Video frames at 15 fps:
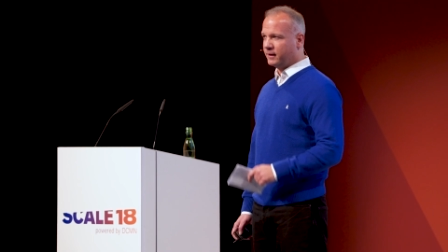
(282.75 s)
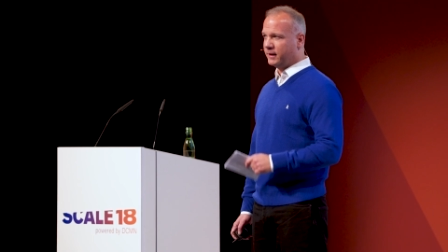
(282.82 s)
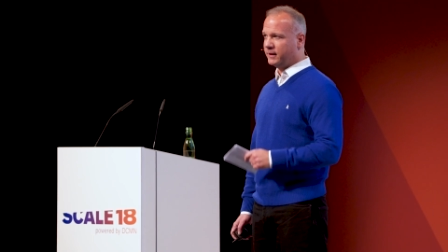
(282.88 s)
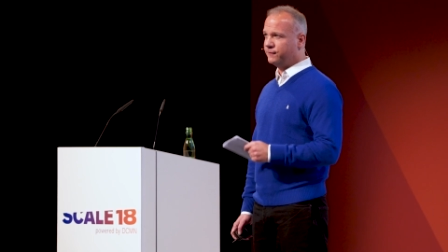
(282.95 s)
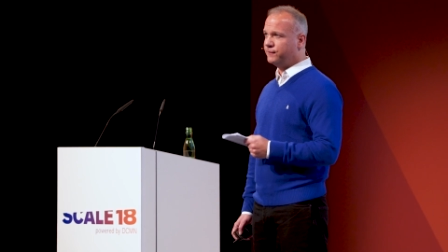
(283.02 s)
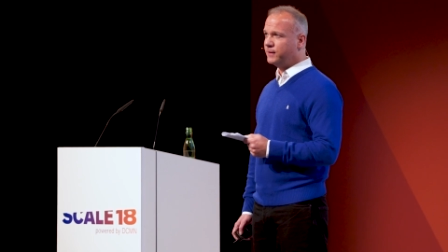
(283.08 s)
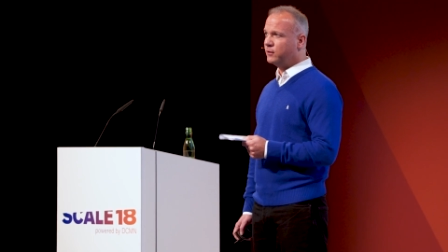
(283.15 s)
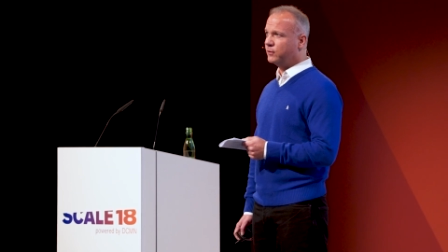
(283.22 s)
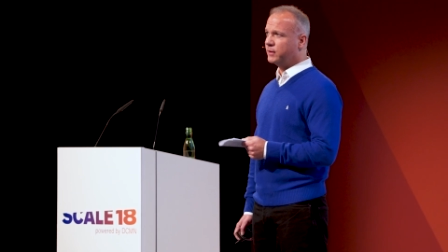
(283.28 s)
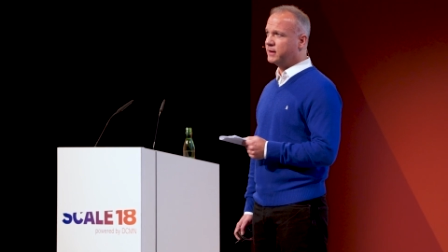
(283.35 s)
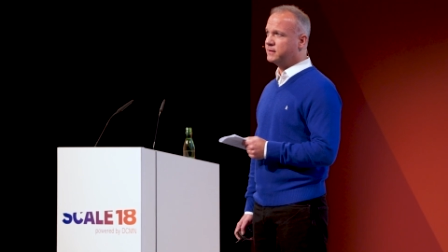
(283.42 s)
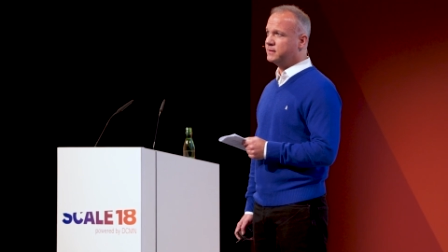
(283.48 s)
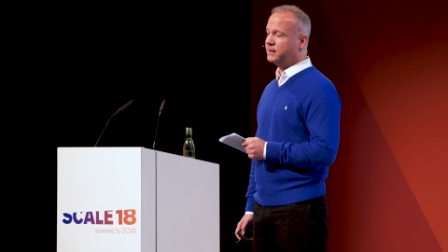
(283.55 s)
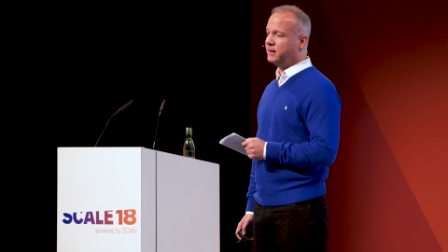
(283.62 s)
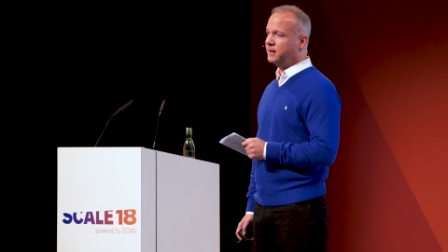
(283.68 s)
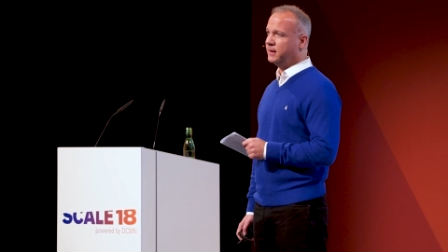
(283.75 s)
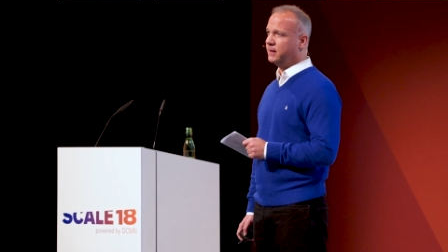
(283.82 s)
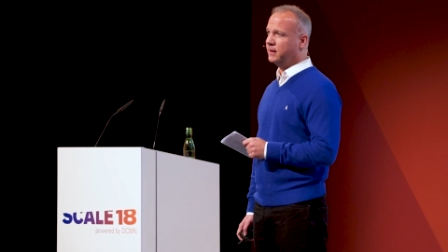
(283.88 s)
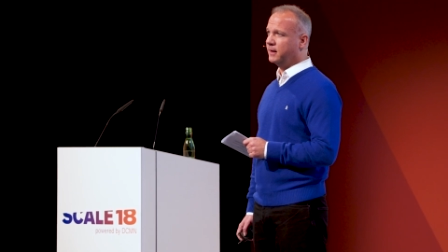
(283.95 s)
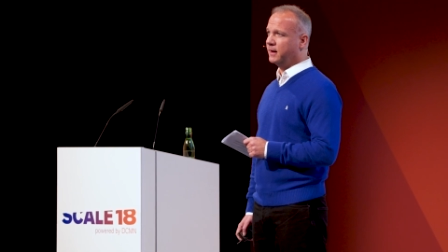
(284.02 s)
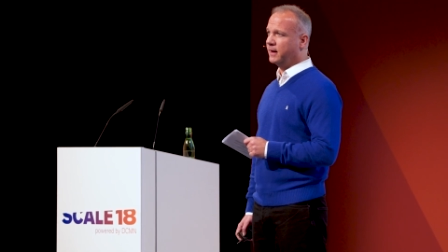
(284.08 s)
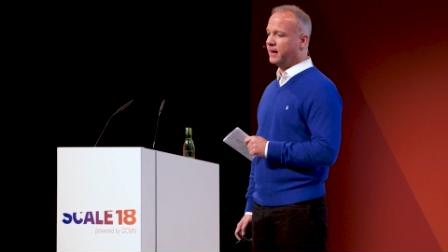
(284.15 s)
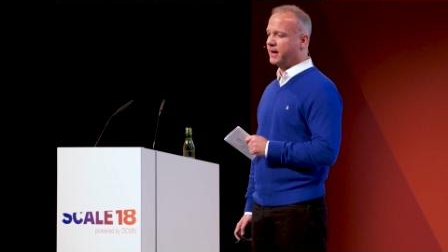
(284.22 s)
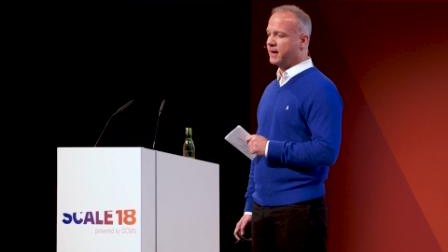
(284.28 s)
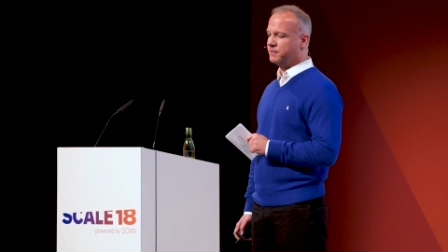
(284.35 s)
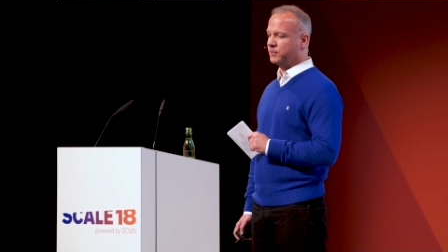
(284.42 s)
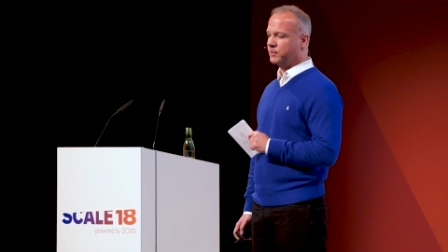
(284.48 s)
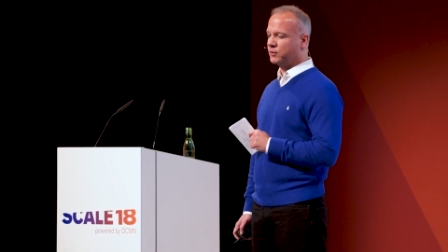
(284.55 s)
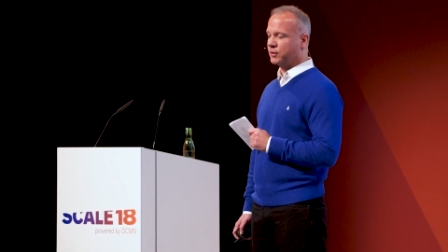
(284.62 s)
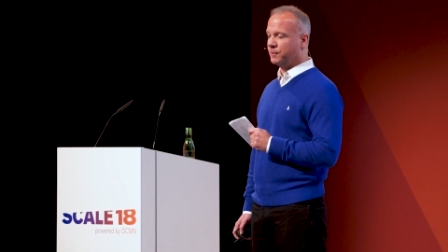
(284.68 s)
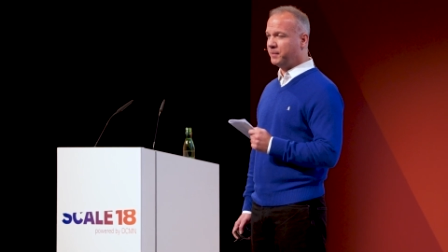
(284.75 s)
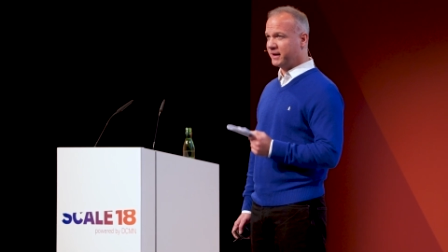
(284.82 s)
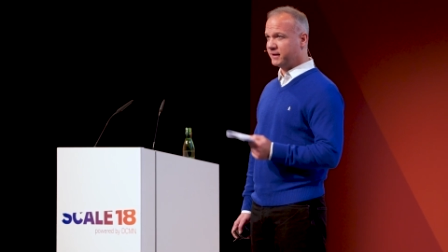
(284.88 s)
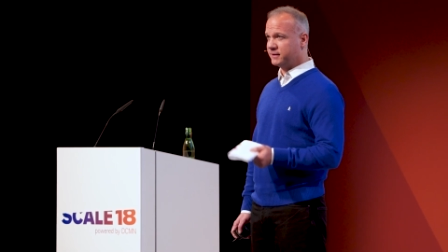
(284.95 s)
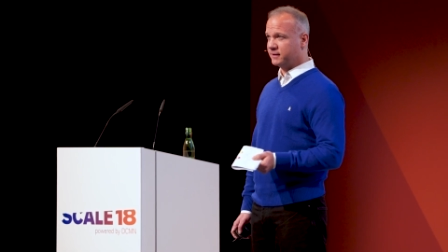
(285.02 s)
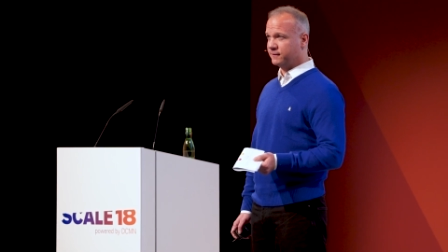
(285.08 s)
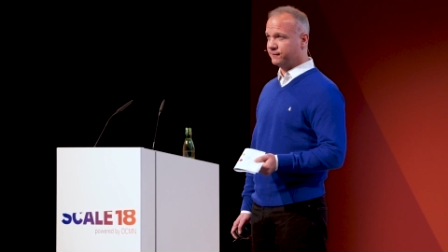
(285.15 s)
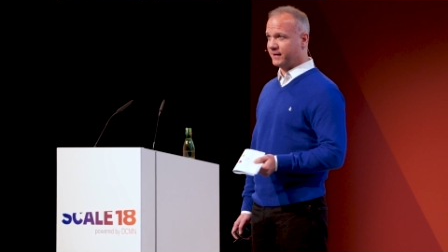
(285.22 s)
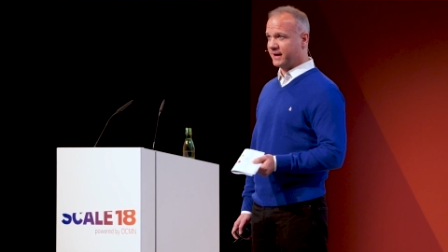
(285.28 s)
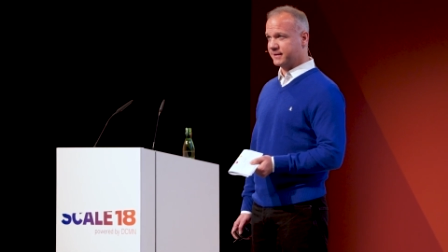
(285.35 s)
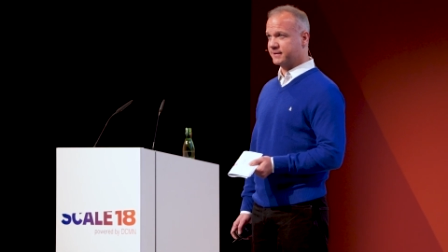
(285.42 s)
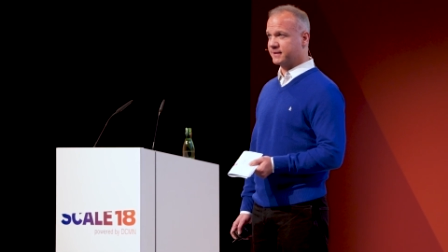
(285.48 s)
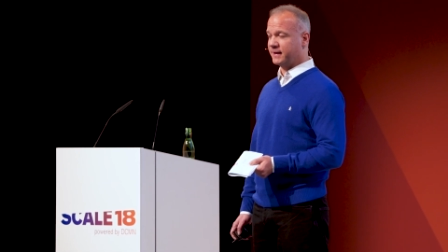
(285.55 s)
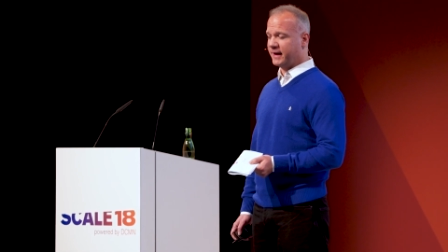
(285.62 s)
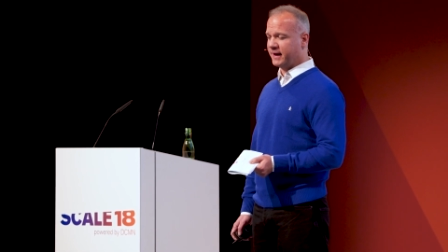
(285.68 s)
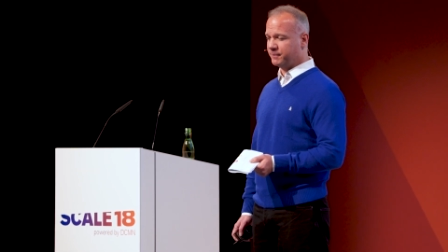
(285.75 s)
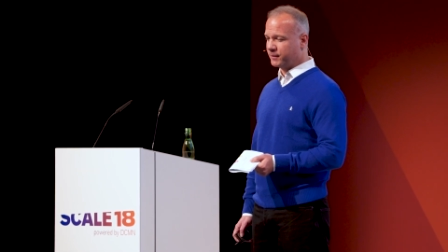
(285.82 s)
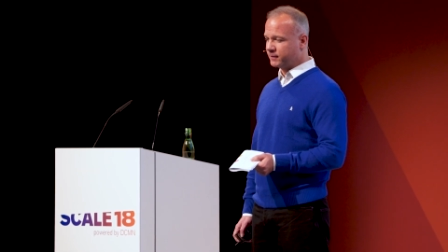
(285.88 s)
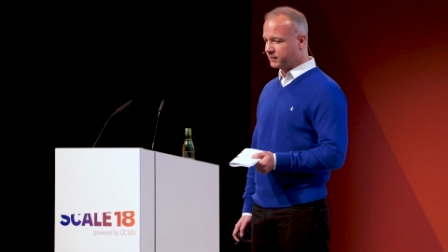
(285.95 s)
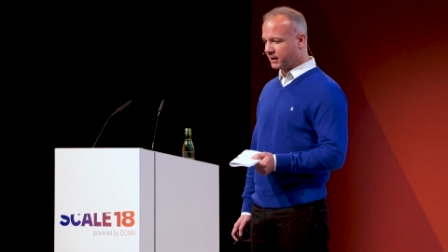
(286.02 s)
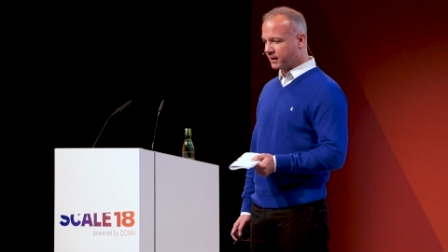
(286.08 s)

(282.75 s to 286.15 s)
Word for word: If we look at the um, competitive landscape,